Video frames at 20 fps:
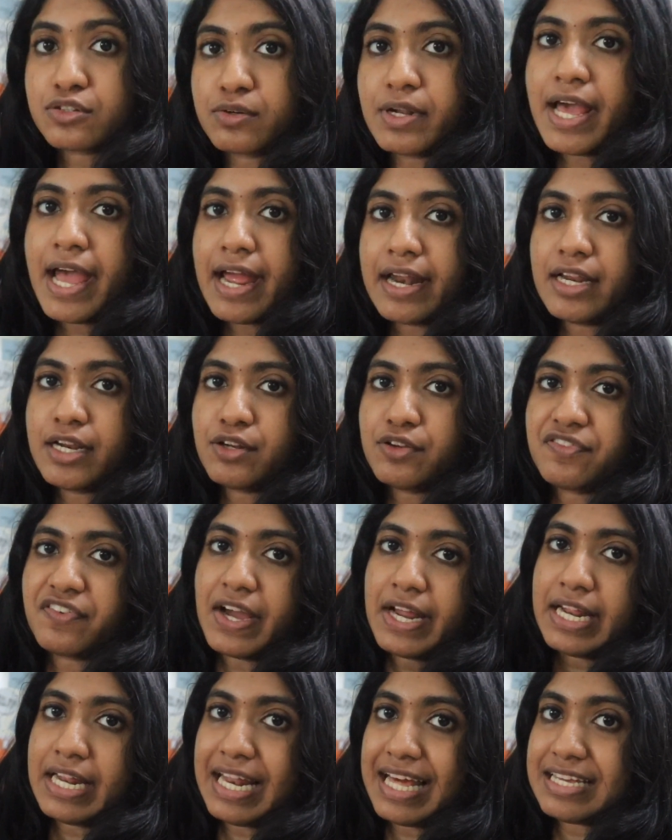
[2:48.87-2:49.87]
today I need to
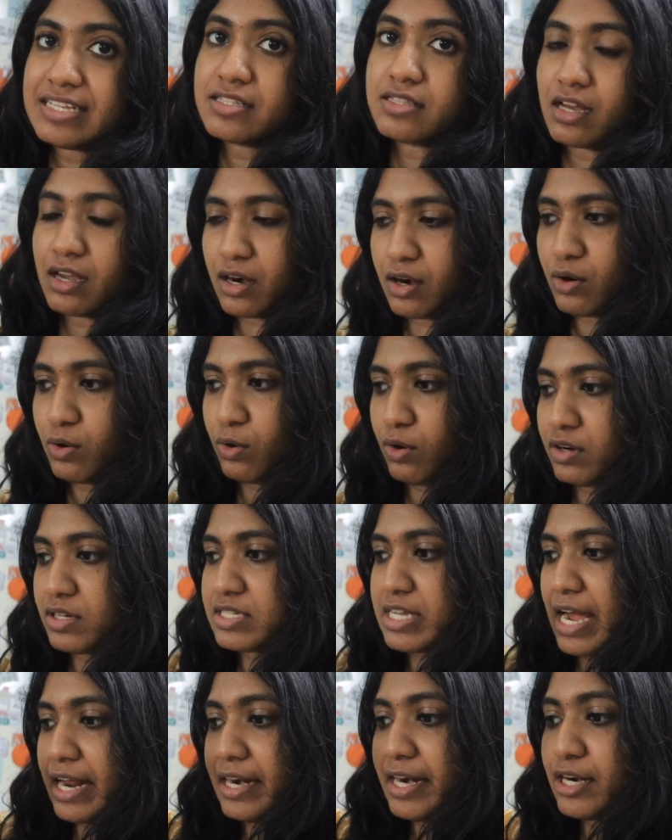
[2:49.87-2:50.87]
finalize the
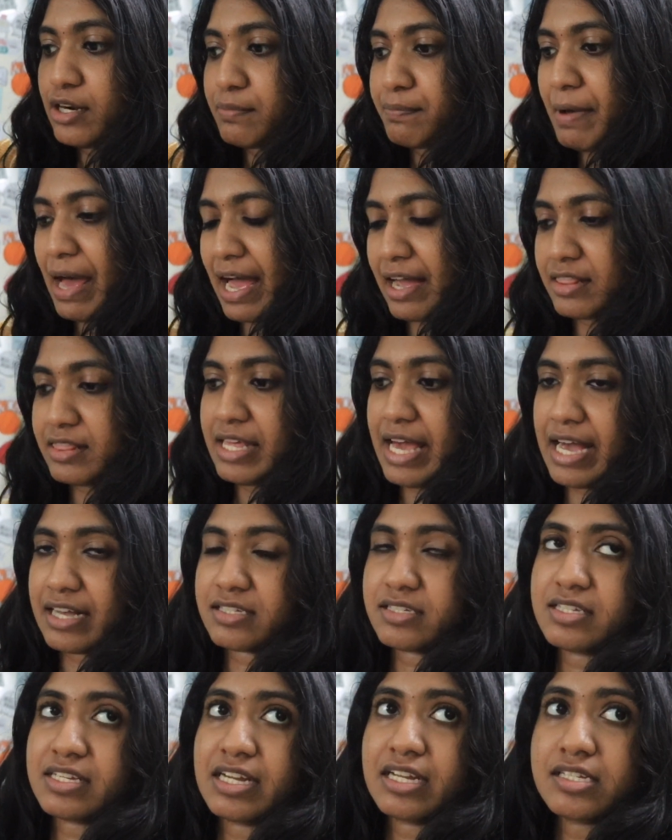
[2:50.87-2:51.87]
clothes, I need to pack the
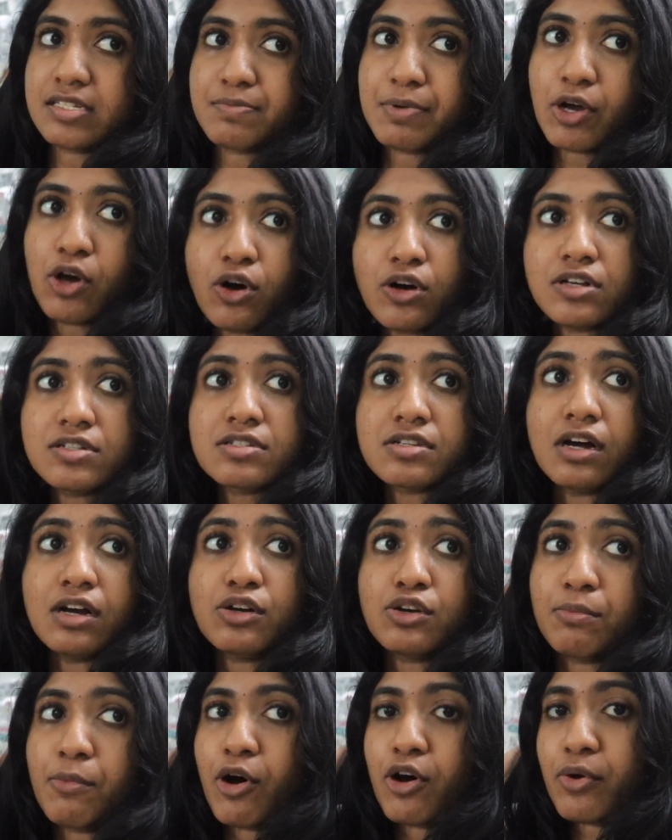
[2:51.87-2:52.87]
accessories because
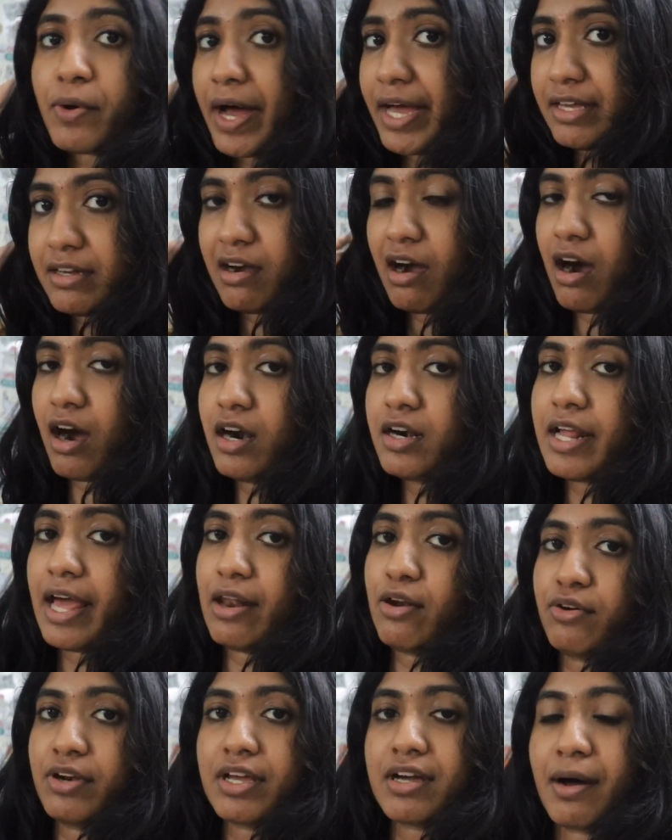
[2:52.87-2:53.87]
tomorrow I can't.
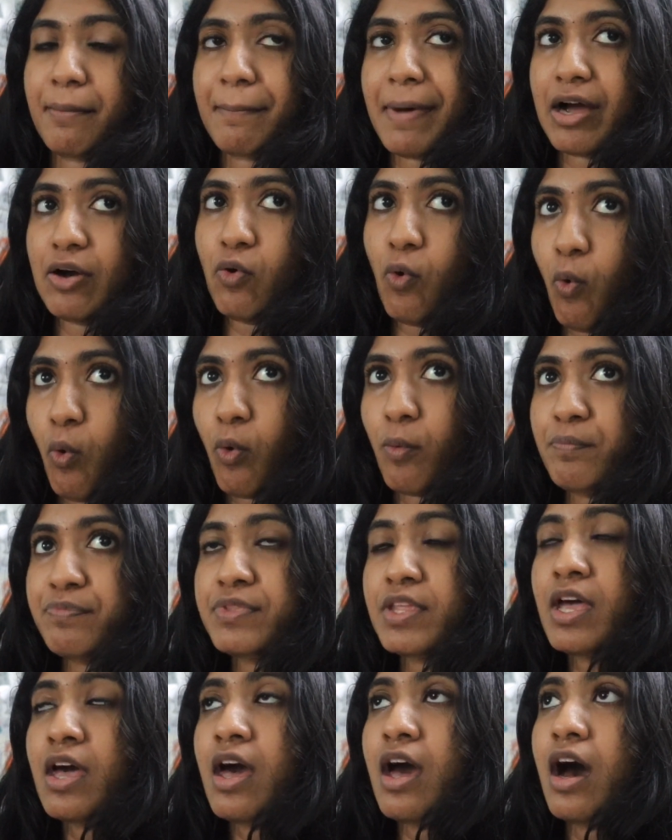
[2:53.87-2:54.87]
I'll only come back home
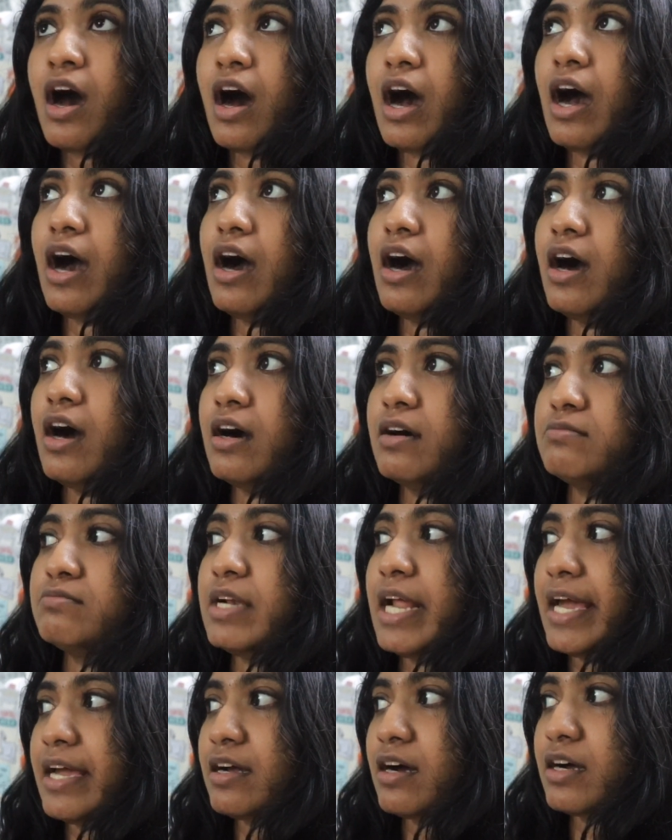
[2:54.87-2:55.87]

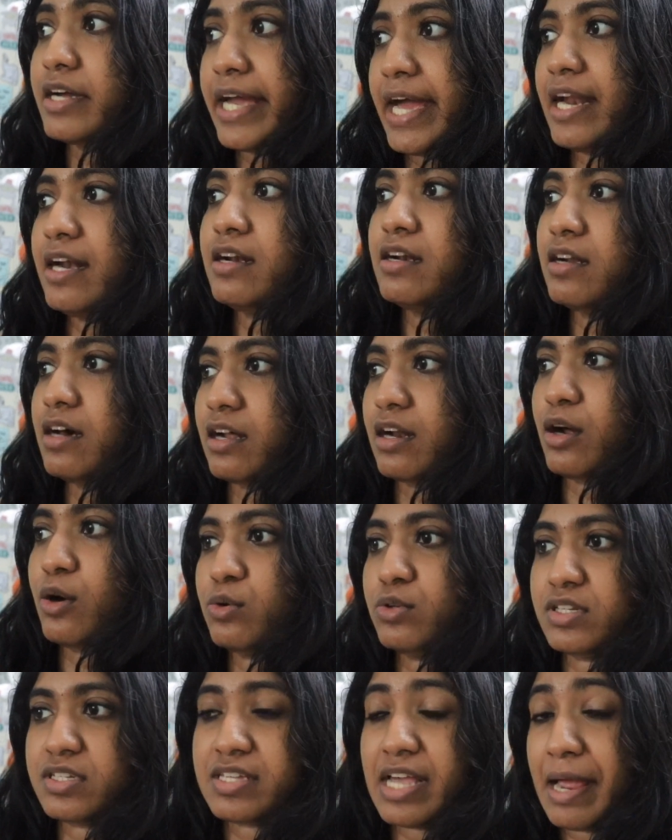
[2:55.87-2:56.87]
like again
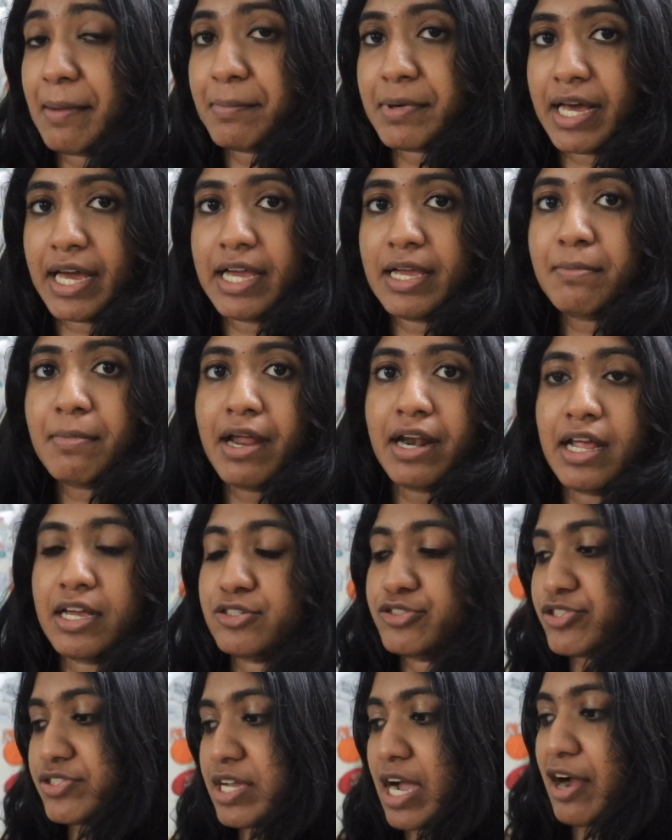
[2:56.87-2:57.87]
around the same time, and I
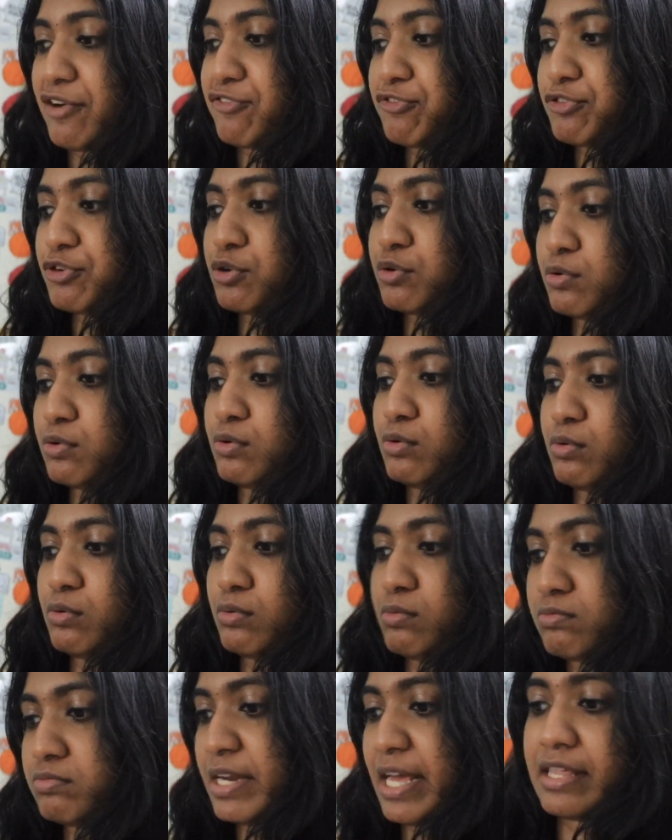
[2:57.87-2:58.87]
just have to
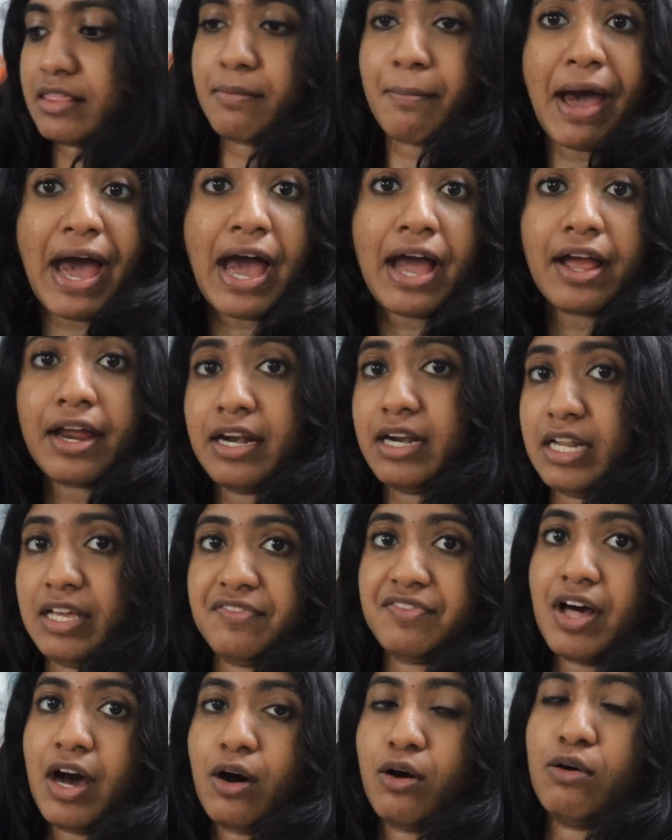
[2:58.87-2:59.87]
take the bag and
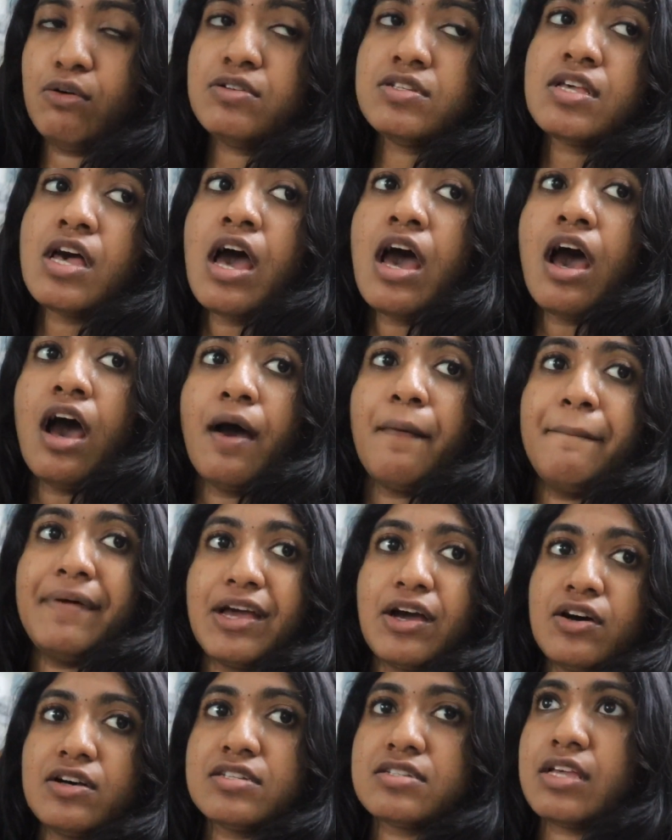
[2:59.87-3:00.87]
leave the house
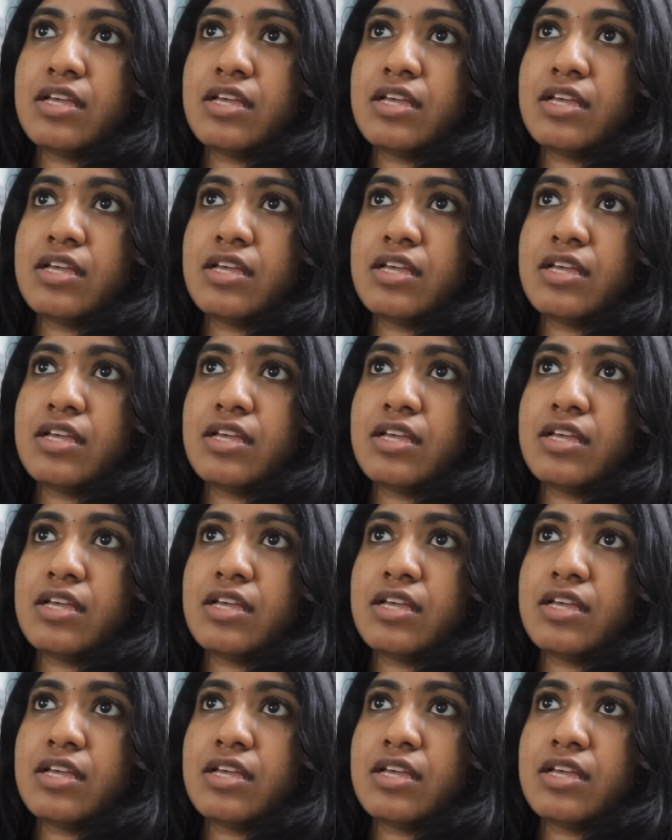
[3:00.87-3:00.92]
because